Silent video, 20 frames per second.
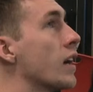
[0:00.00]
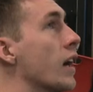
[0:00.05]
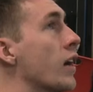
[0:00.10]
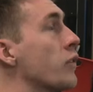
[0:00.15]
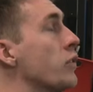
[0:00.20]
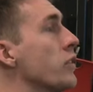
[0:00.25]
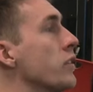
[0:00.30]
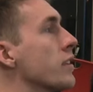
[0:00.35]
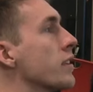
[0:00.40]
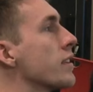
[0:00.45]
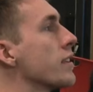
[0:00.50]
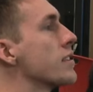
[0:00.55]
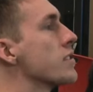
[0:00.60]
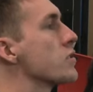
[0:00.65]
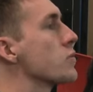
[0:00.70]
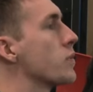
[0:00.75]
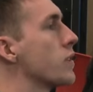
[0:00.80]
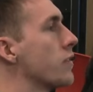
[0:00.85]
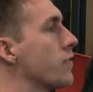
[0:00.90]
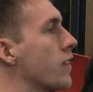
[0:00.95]
How do you think
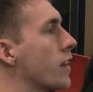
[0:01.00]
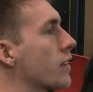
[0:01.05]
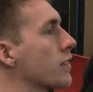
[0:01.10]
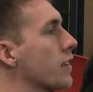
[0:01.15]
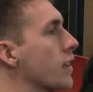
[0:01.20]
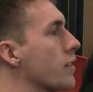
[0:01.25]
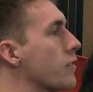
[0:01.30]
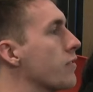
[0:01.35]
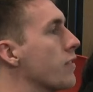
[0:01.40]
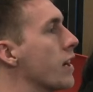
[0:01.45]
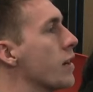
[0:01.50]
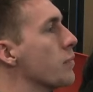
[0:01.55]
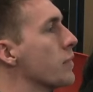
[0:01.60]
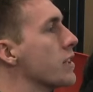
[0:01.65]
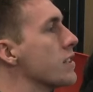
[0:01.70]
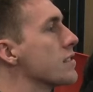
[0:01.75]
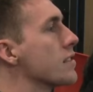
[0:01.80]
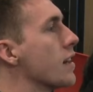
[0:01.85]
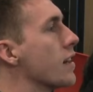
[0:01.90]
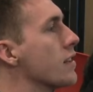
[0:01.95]
this would affect, like,
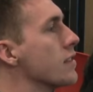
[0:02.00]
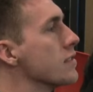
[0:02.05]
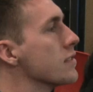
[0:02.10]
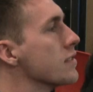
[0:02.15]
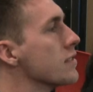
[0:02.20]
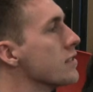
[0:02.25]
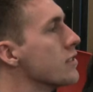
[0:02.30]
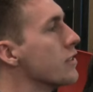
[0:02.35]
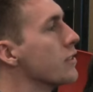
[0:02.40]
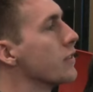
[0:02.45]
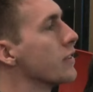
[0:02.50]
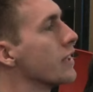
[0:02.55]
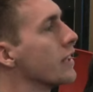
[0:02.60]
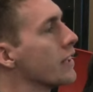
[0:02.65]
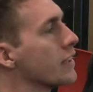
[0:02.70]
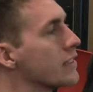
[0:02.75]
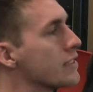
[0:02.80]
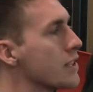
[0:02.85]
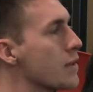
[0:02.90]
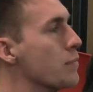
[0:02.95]
family size? Do you
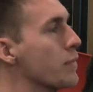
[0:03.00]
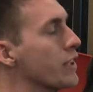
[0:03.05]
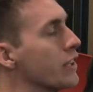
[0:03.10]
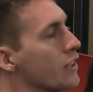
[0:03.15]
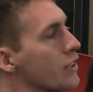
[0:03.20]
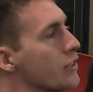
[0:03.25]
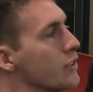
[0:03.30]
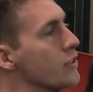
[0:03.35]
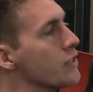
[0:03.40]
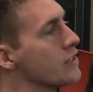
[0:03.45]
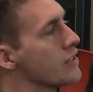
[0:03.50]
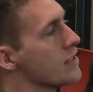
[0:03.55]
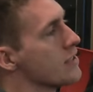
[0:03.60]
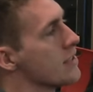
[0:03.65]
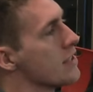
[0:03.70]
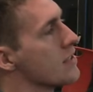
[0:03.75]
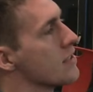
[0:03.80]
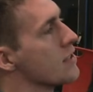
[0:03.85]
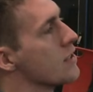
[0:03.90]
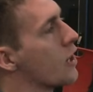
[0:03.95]
think somebody could use
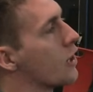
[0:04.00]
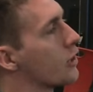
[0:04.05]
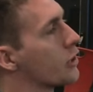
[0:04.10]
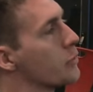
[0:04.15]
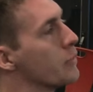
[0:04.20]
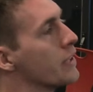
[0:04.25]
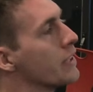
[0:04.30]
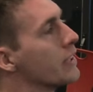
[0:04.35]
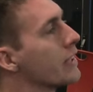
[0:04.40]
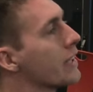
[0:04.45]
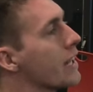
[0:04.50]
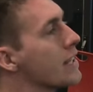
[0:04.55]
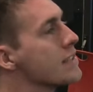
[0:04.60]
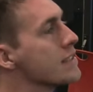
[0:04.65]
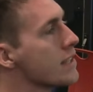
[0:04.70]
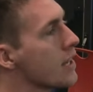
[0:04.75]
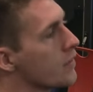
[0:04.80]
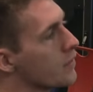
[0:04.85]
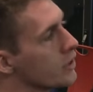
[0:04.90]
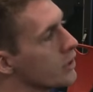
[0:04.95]
this as an argument
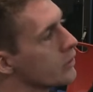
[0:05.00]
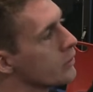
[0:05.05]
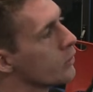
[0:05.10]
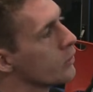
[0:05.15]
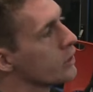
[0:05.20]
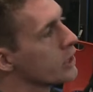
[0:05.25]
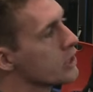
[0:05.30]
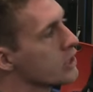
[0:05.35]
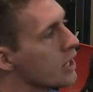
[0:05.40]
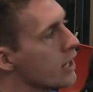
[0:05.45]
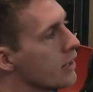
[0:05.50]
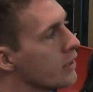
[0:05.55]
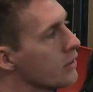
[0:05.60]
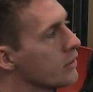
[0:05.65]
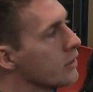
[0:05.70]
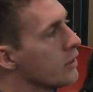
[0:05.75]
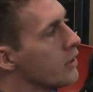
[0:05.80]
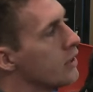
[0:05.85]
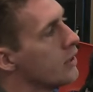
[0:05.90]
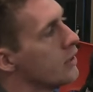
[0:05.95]
against having an only child?